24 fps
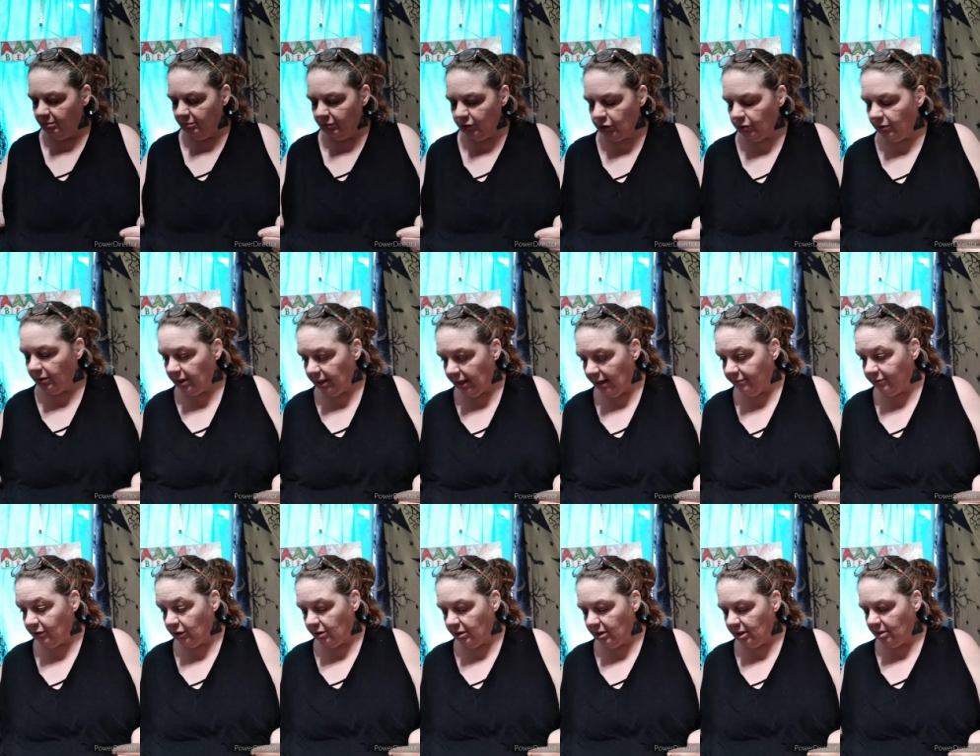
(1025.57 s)
shortly
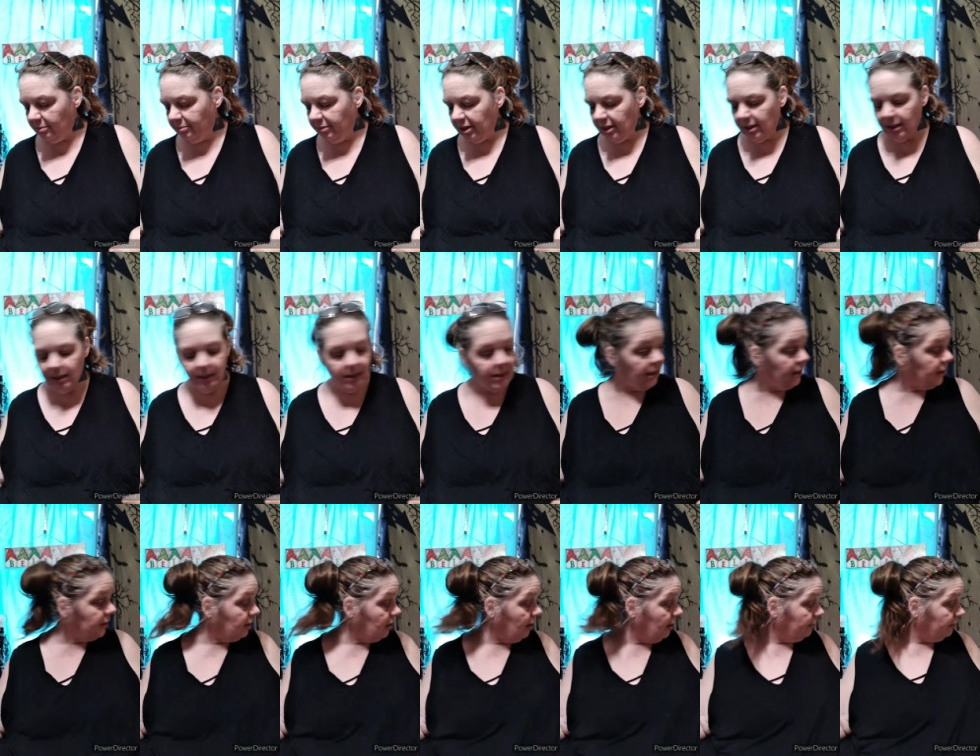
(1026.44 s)
after Christmas and
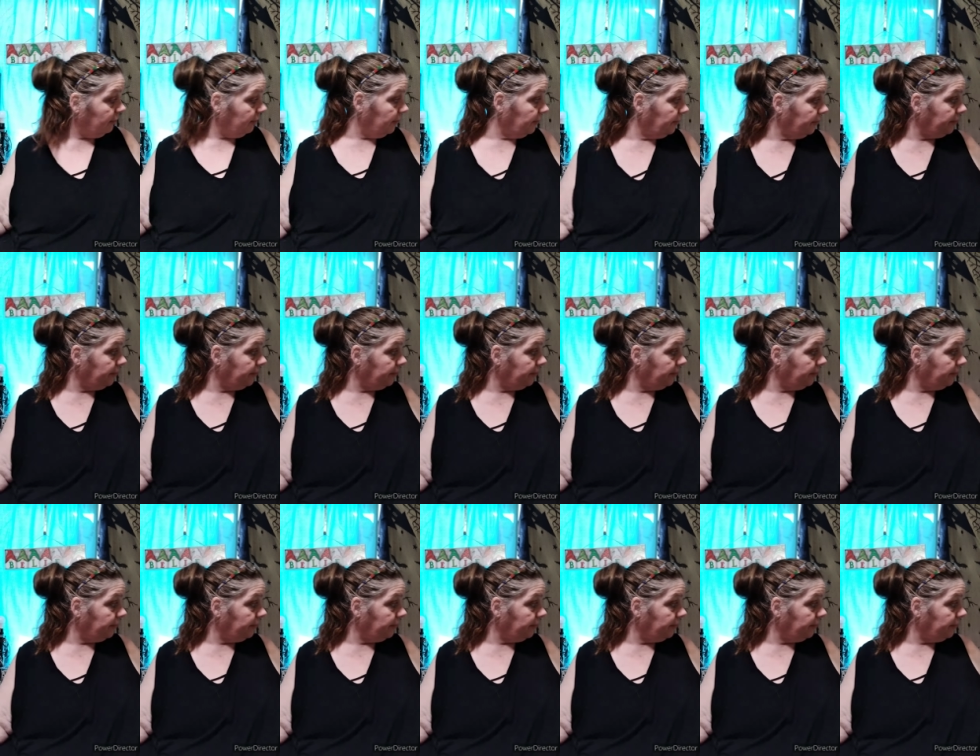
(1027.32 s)
sent off.